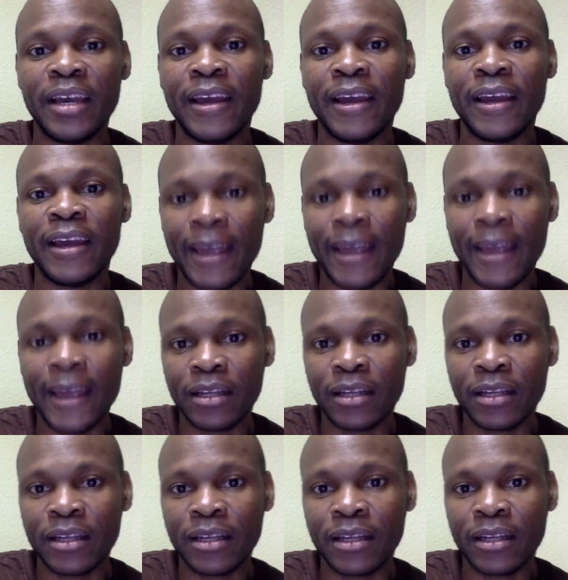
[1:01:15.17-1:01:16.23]
and
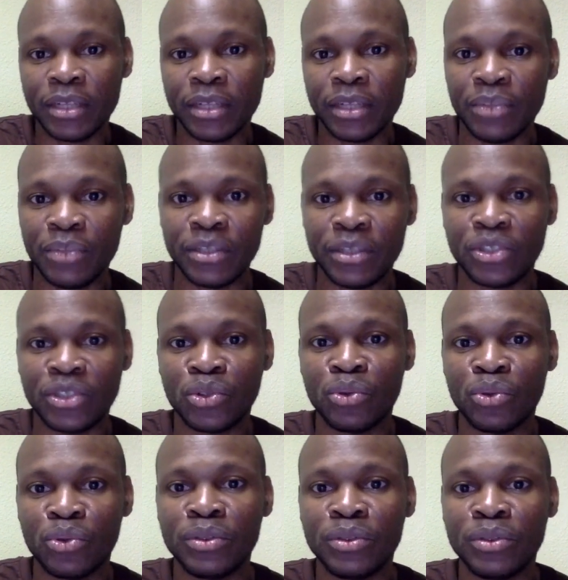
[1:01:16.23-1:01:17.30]
grandchildren so
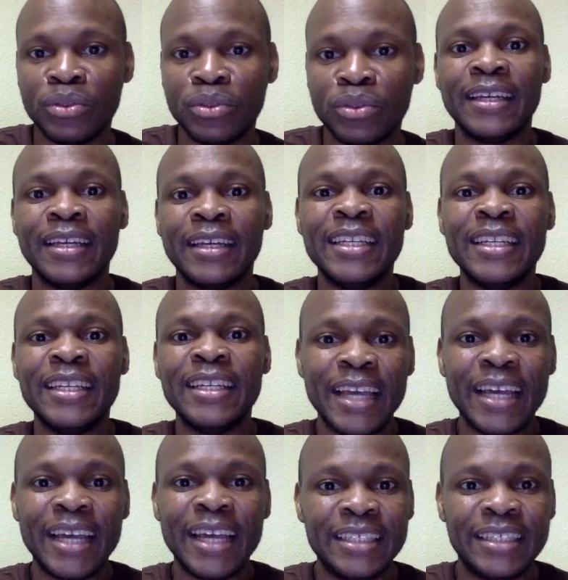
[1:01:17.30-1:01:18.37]
that the
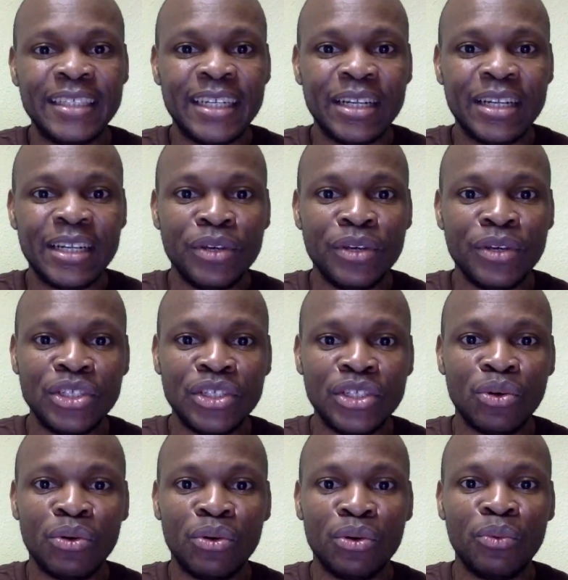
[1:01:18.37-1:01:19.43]
next
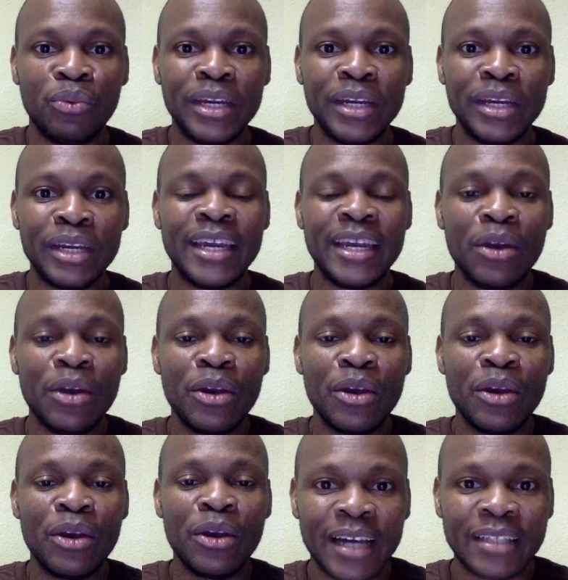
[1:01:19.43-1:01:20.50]
generation will inherit
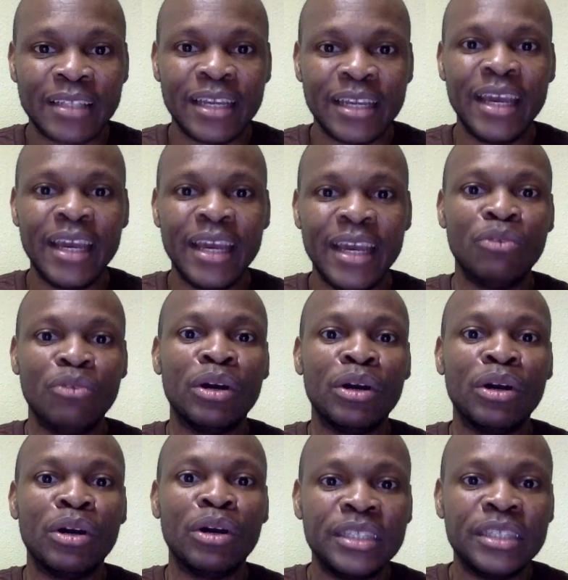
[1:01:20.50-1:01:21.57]
that and will
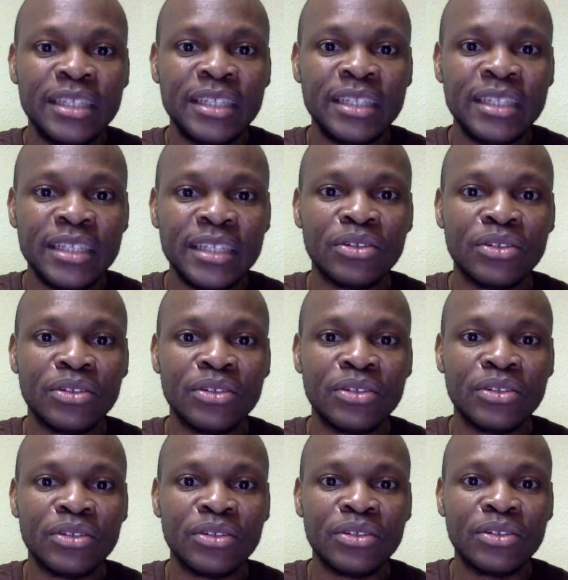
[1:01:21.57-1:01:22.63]
continue to
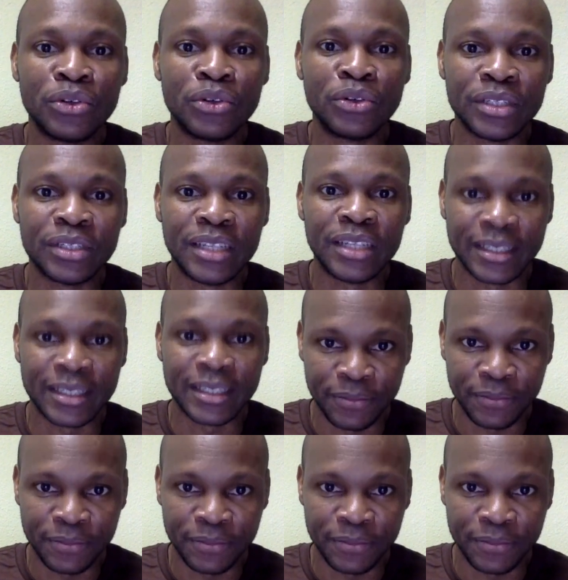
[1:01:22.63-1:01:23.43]
further that.